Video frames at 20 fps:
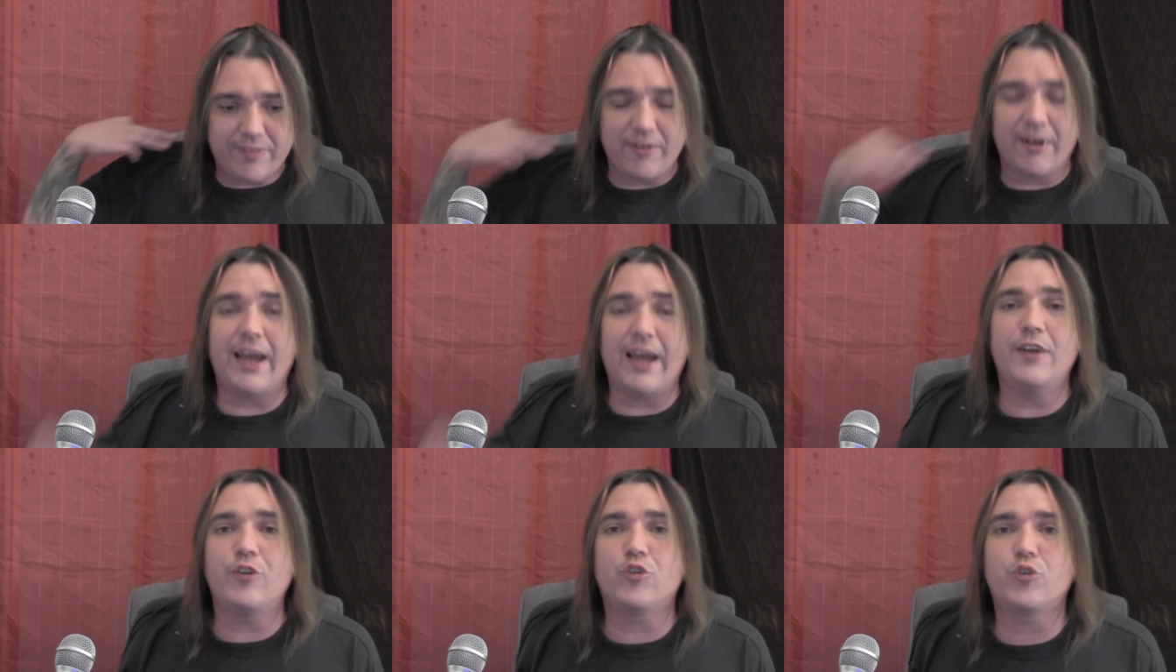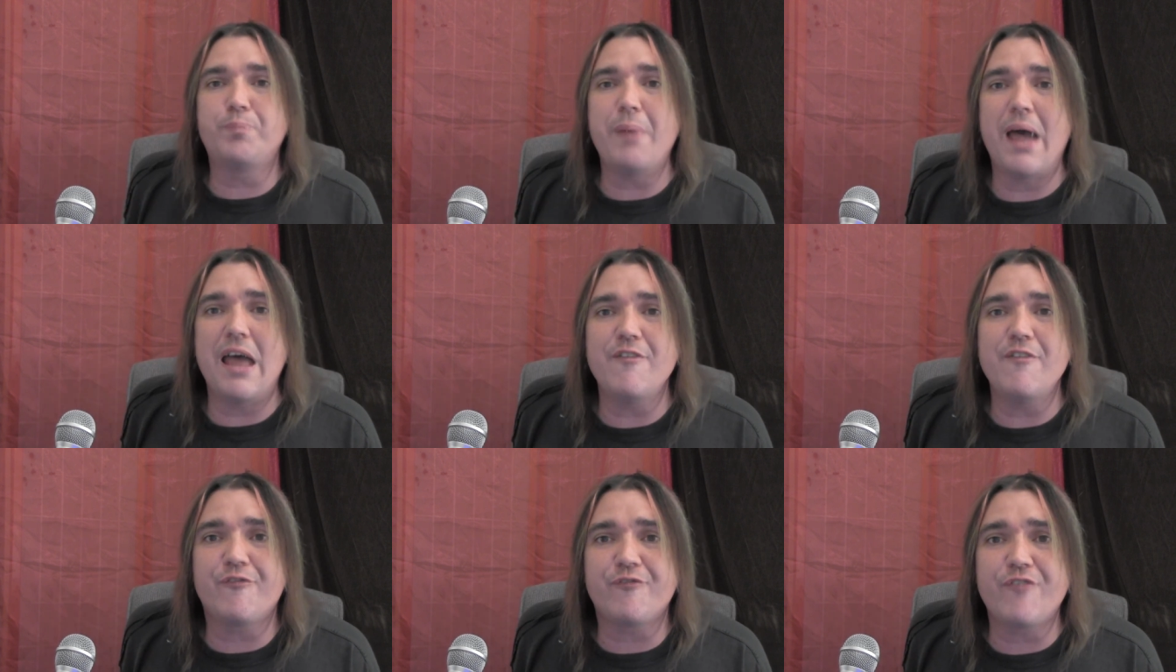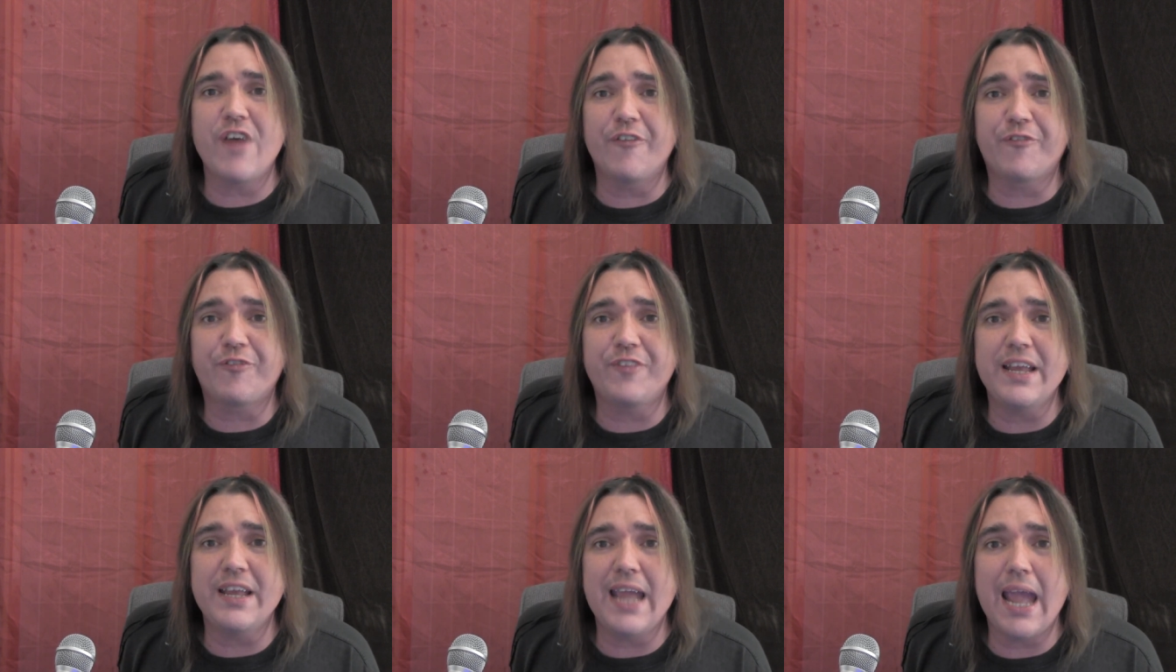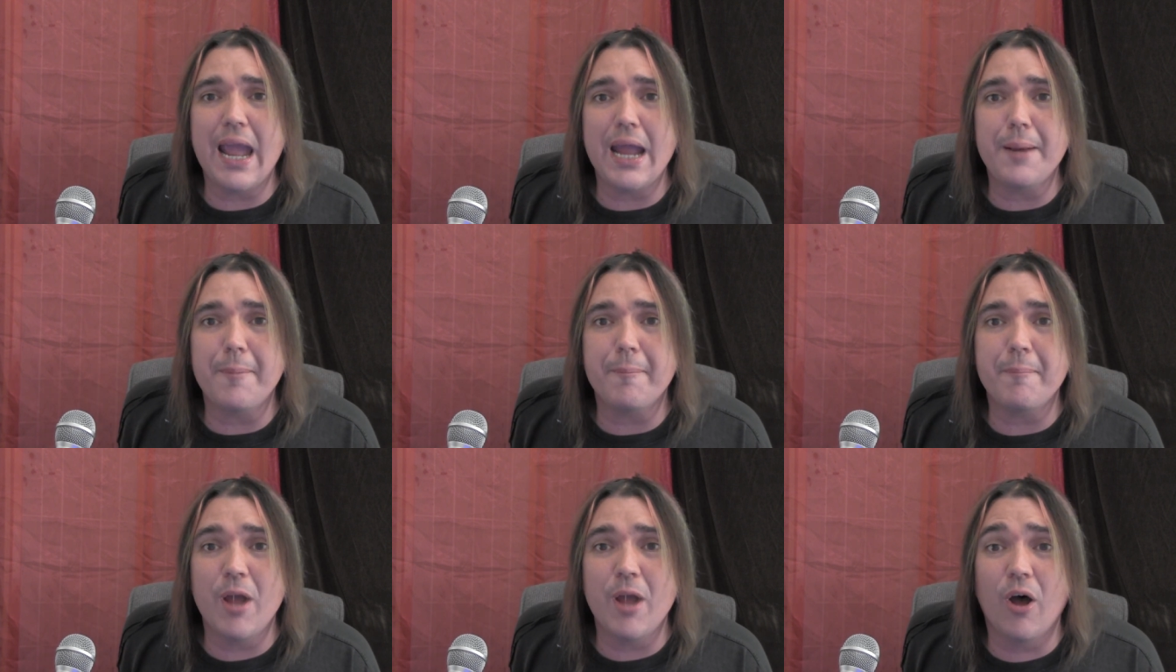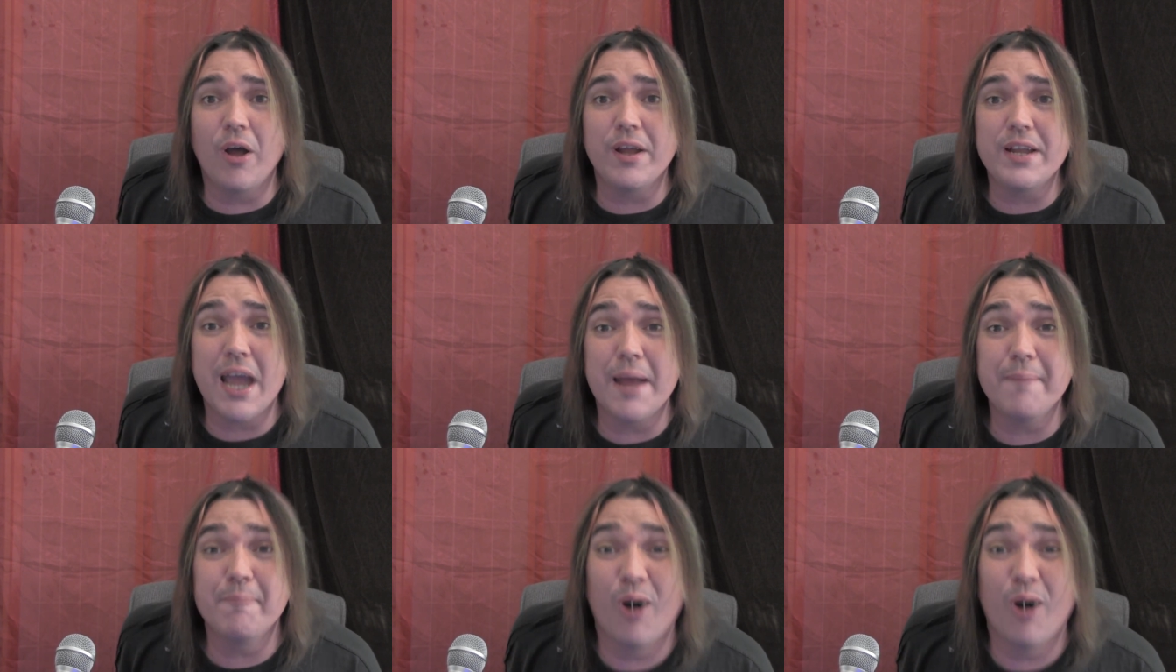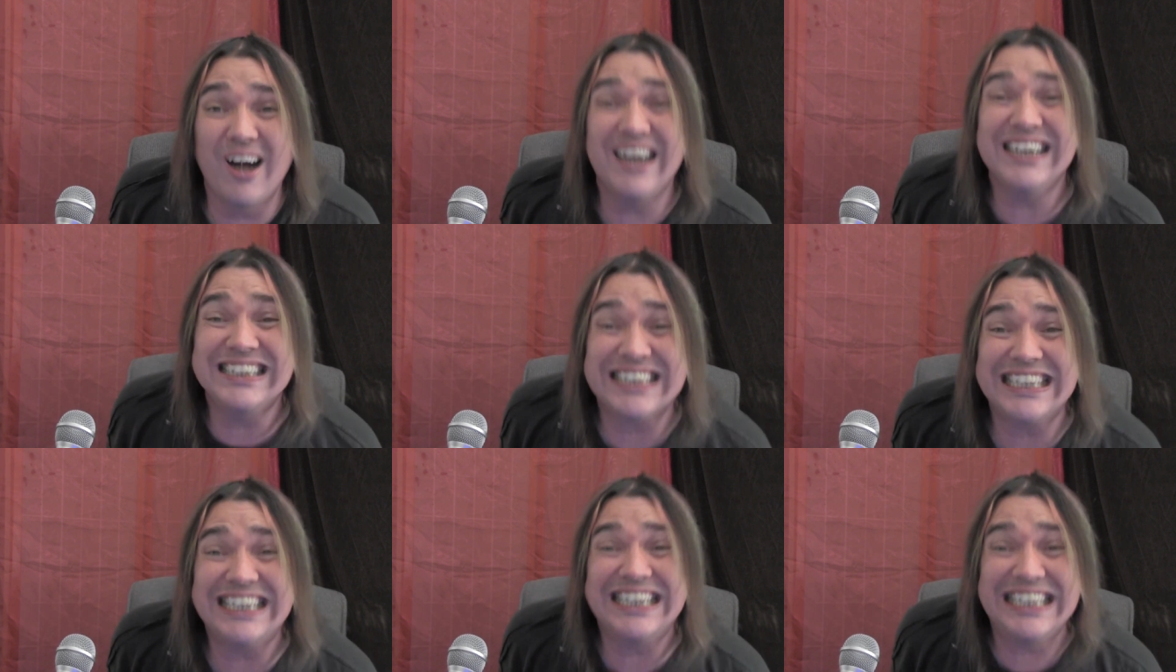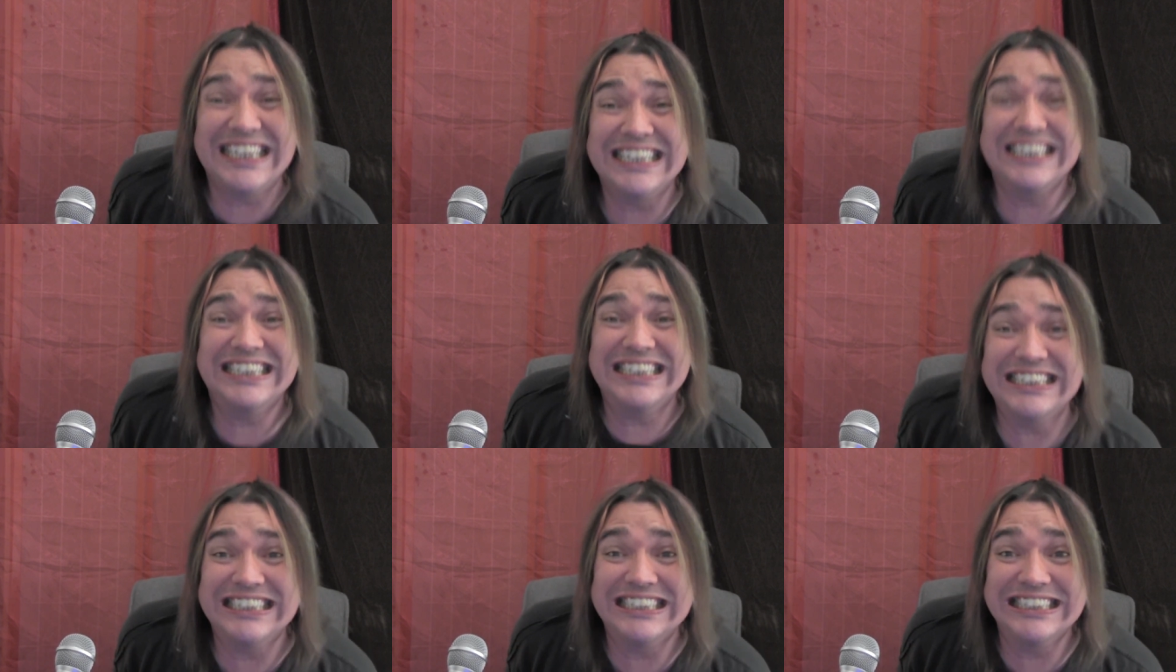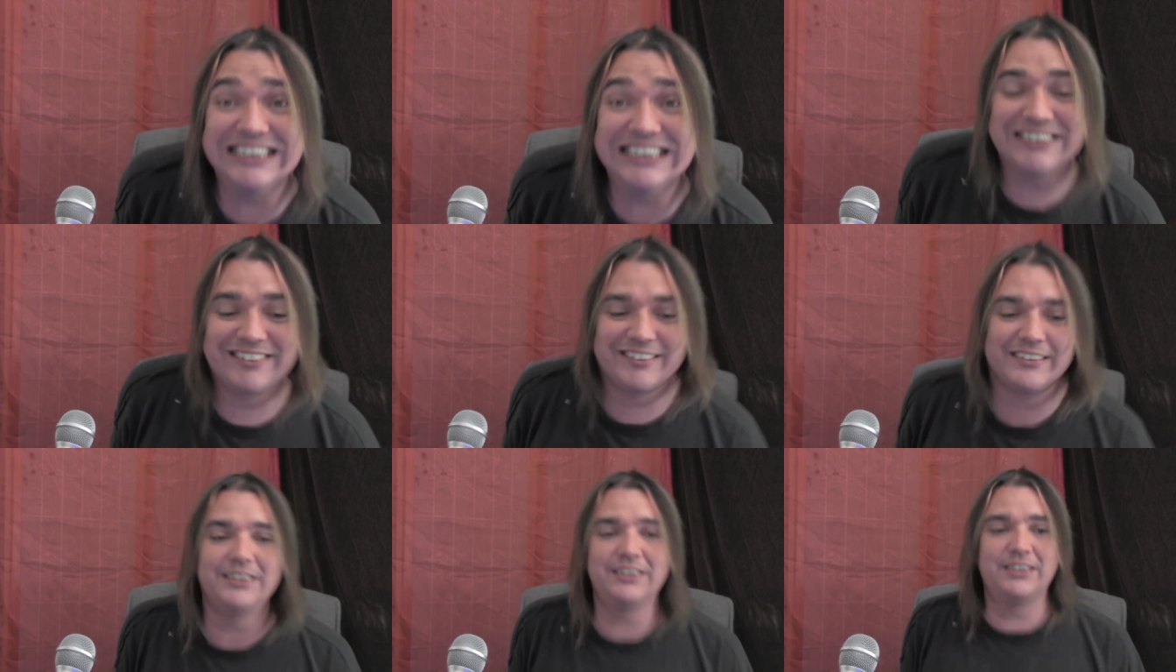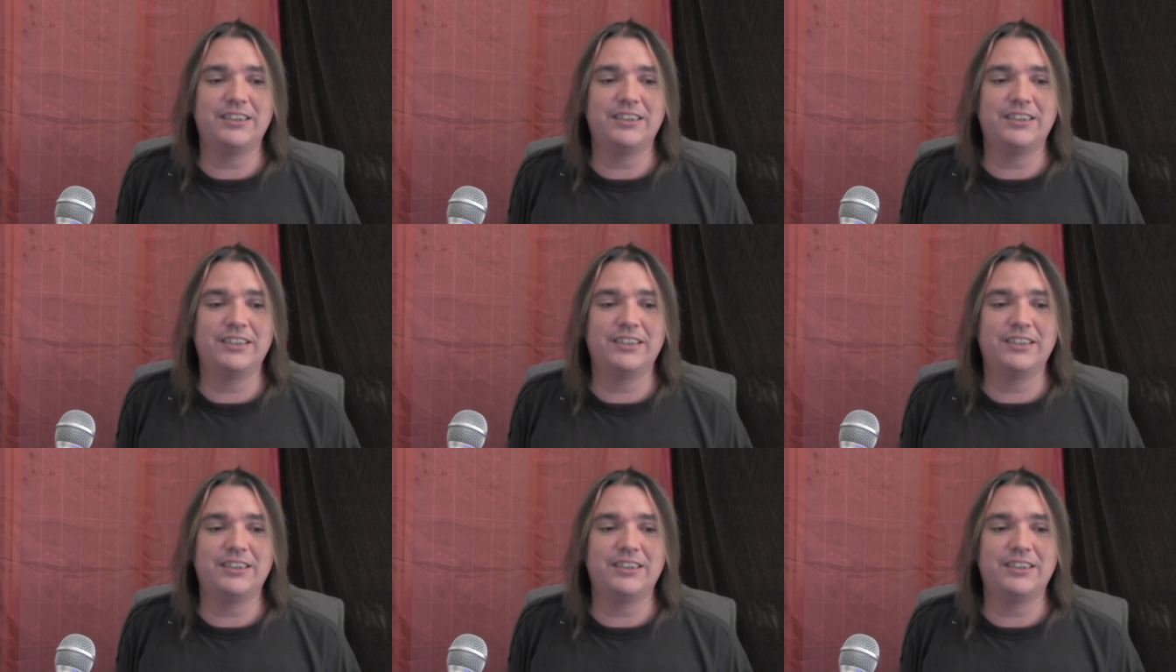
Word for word: They're going to spend $58 million more dollars!